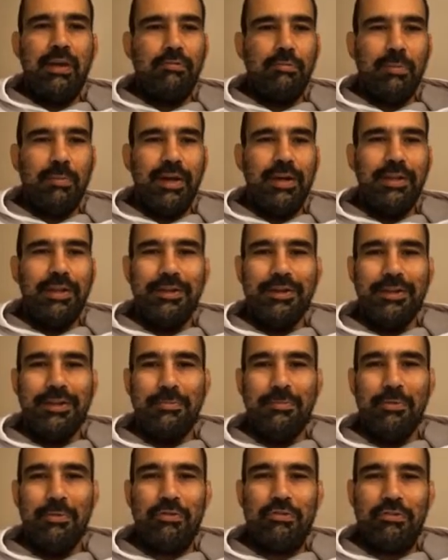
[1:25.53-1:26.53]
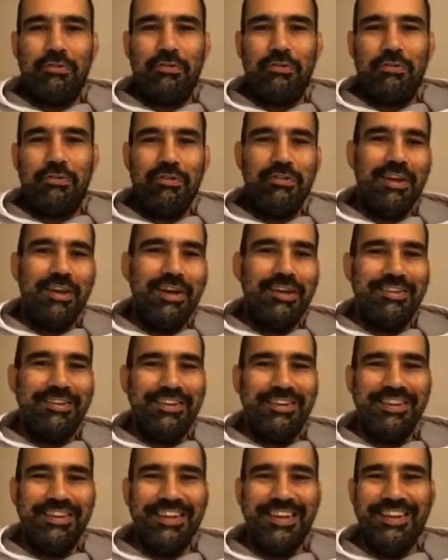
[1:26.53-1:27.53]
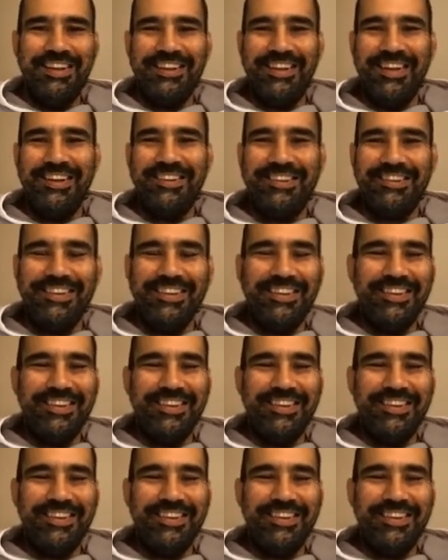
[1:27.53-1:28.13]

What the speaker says: by the monsters there, and that's it.